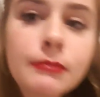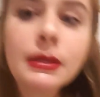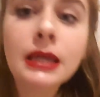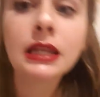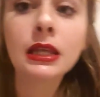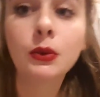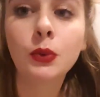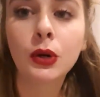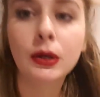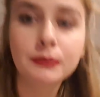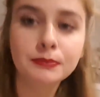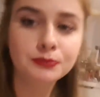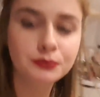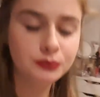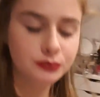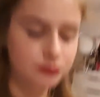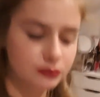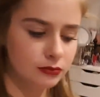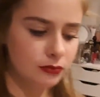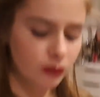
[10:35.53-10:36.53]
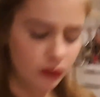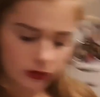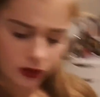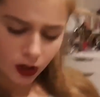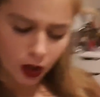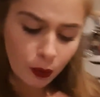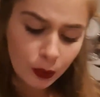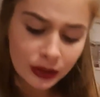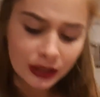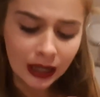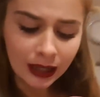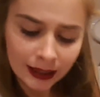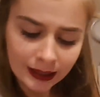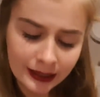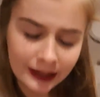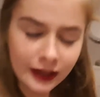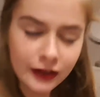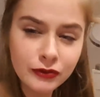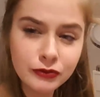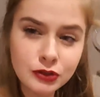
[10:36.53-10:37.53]
mini one. I would like
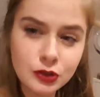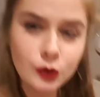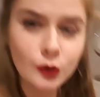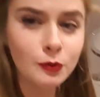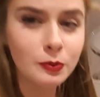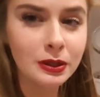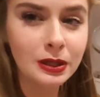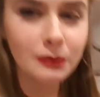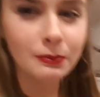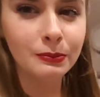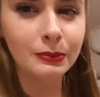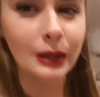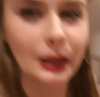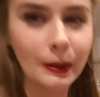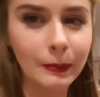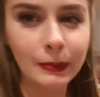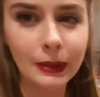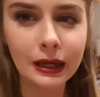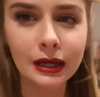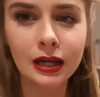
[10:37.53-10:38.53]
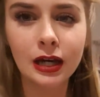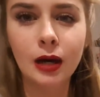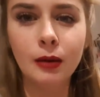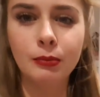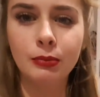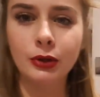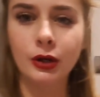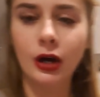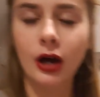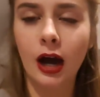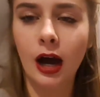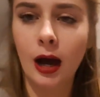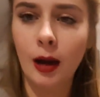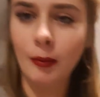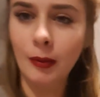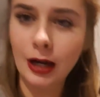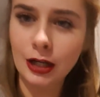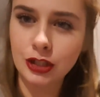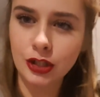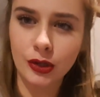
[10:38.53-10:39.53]
it to have been a bit bigger, but
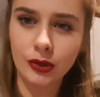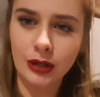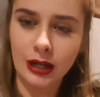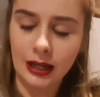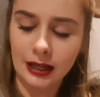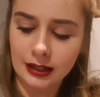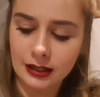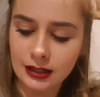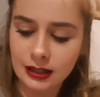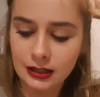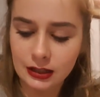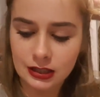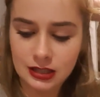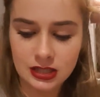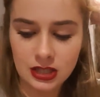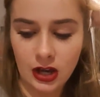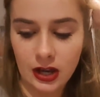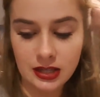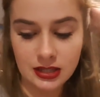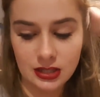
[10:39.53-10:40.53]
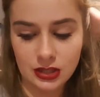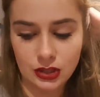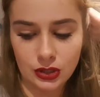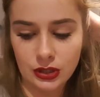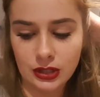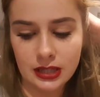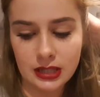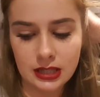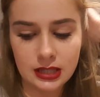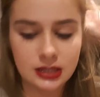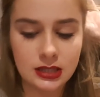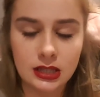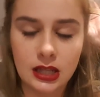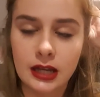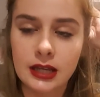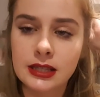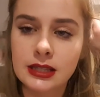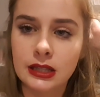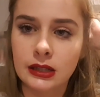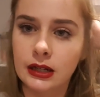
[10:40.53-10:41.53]
I don't like... The size is good. It's a
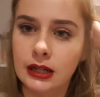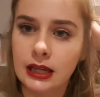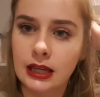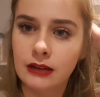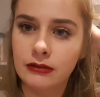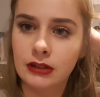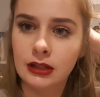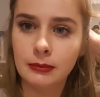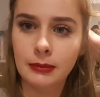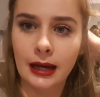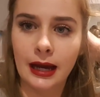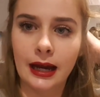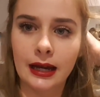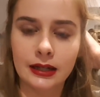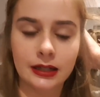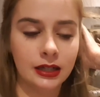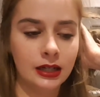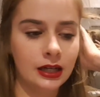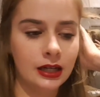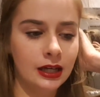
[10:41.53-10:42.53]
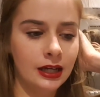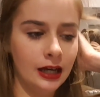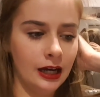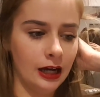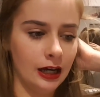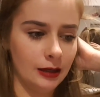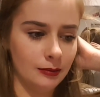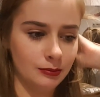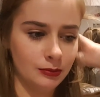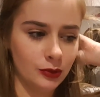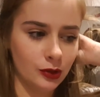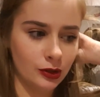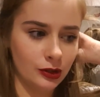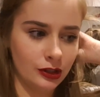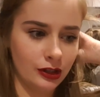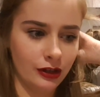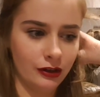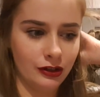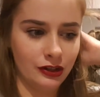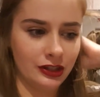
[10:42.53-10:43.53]
nice little evening bag. The
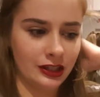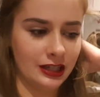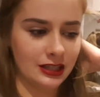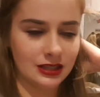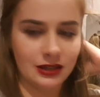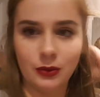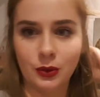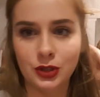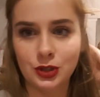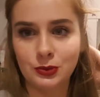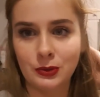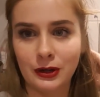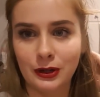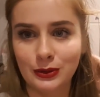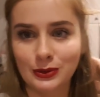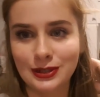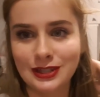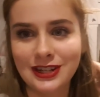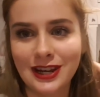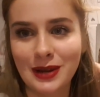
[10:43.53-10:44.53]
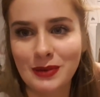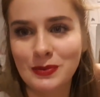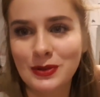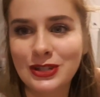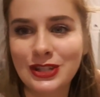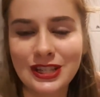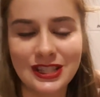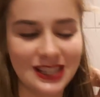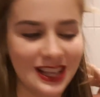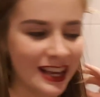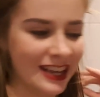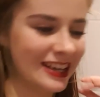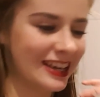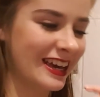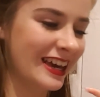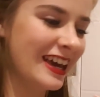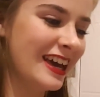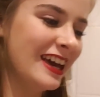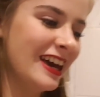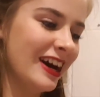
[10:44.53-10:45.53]
only thing is I want to wear it all the time, which is
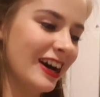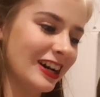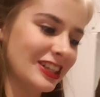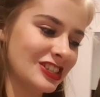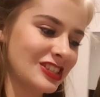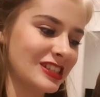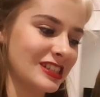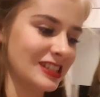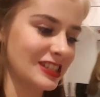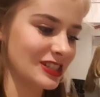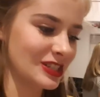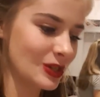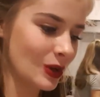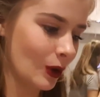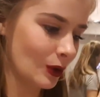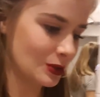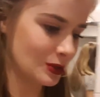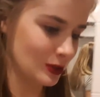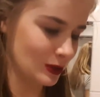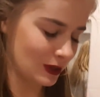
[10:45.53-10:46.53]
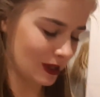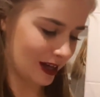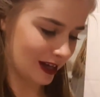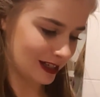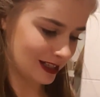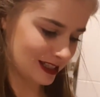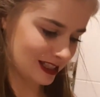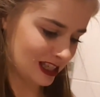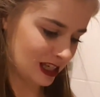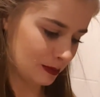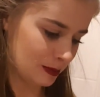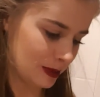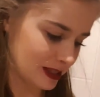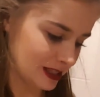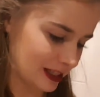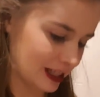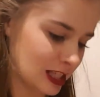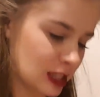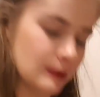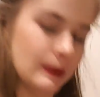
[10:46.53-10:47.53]
like... I just need to not do that. I need to keep it as
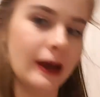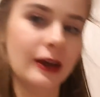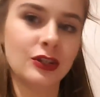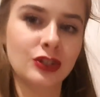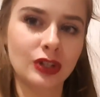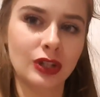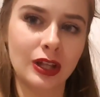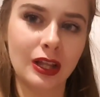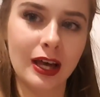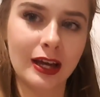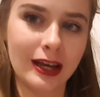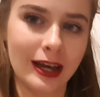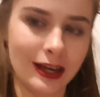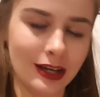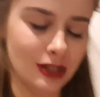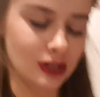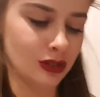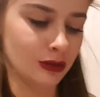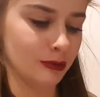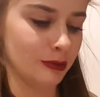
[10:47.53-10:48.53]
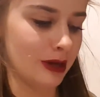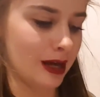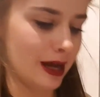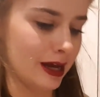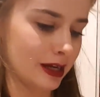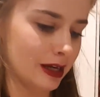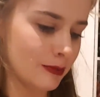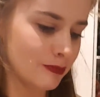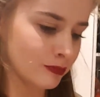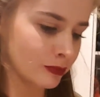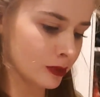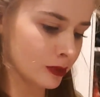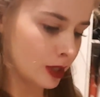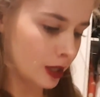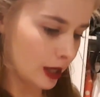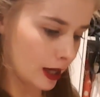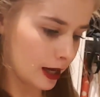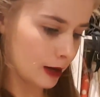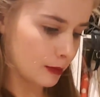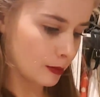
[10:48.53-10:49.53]
like a special occasion bag.
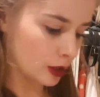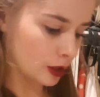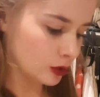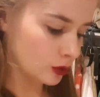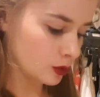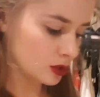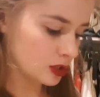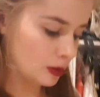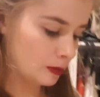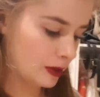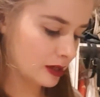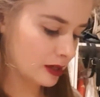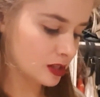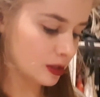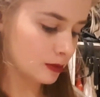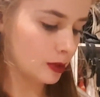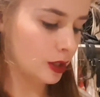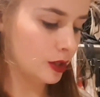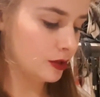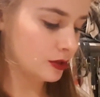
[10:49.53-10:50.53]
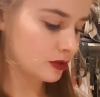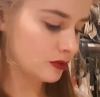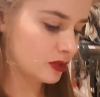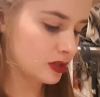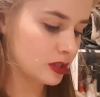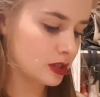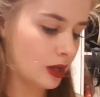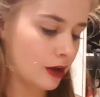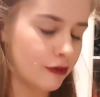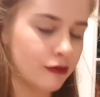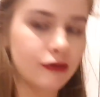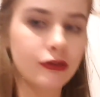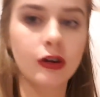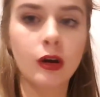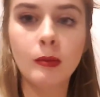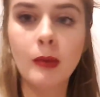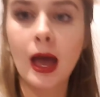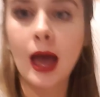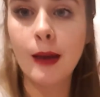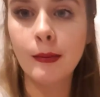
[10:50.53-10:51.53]
I also picked up loads of stuff
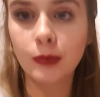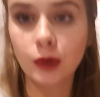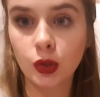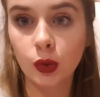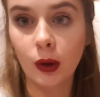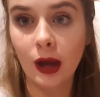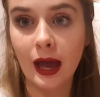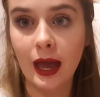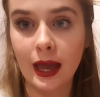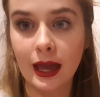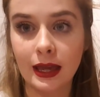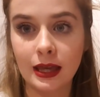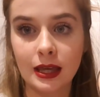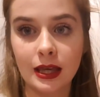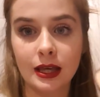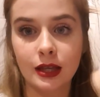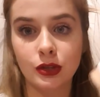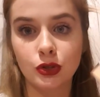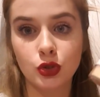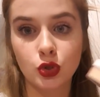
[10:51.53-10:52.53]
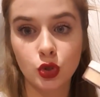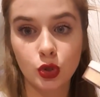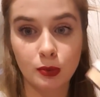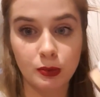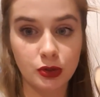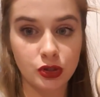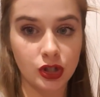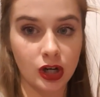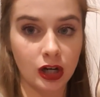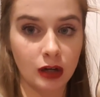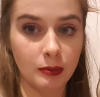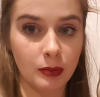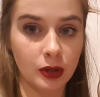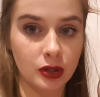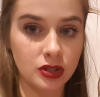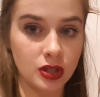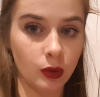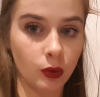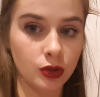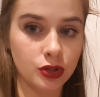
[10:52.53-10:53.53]
from MUA in Superdrug
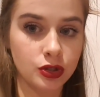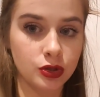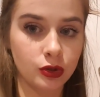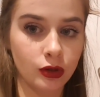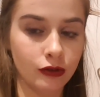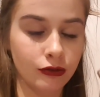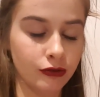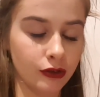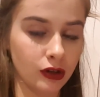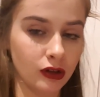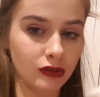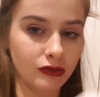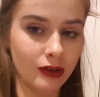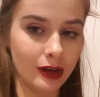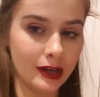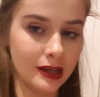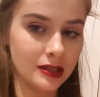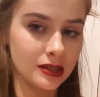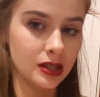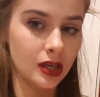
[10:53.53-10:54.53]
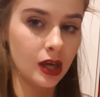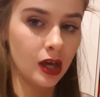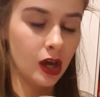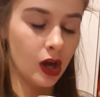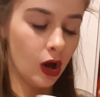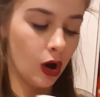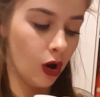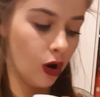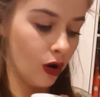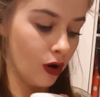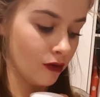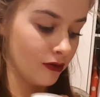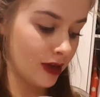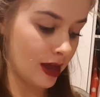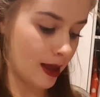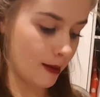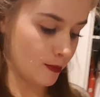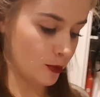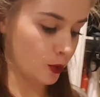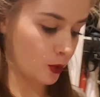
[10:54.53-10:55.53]
because I want to do a full face of
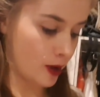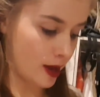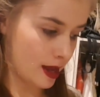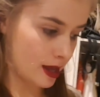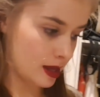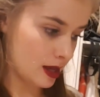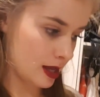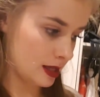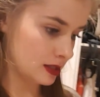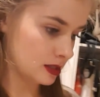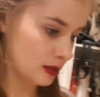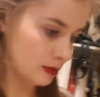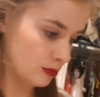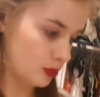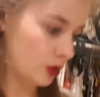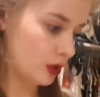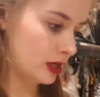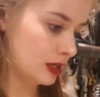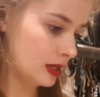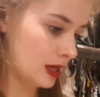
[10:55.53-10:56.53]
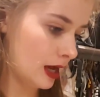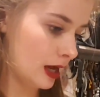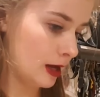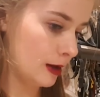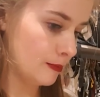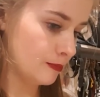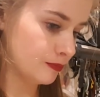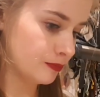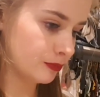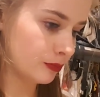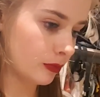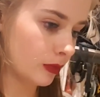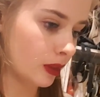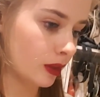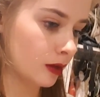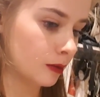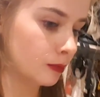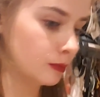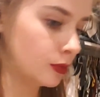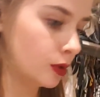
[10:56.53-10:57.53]
MUA at some point.
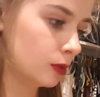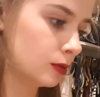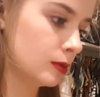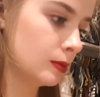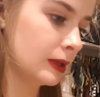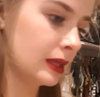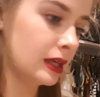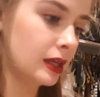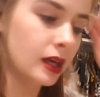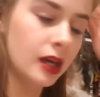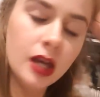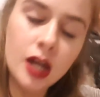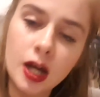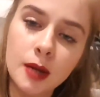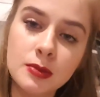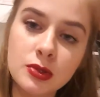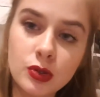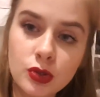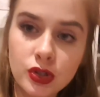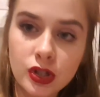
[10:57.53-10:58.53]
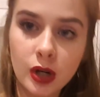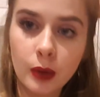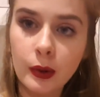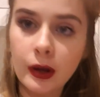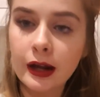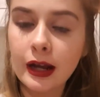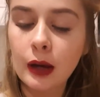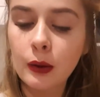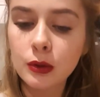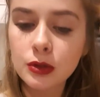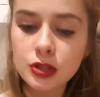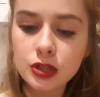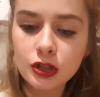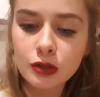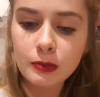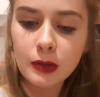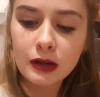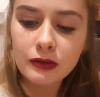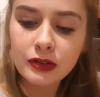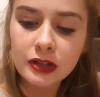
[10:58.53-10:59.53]
Probably, I'm still trying to work out what to do
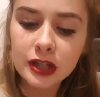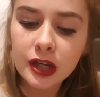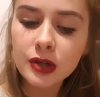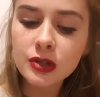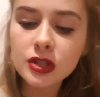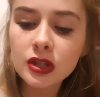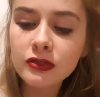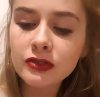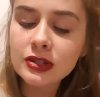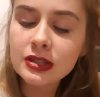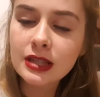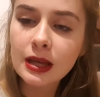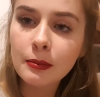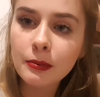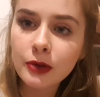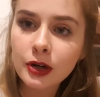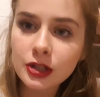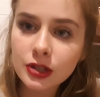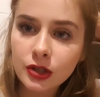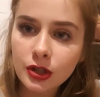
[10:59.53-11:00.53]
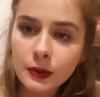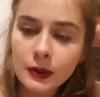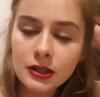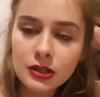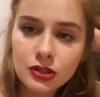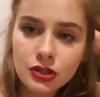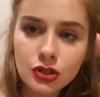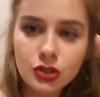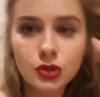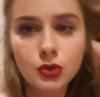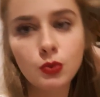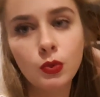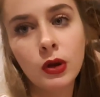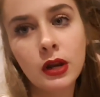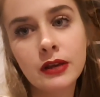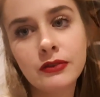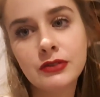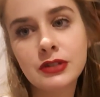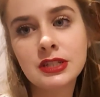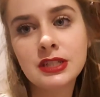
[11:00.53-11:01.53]
with my videos over December. I don't know whether to do
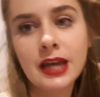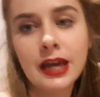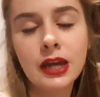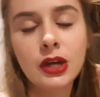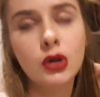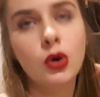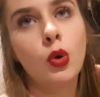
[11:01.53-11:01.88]
one every day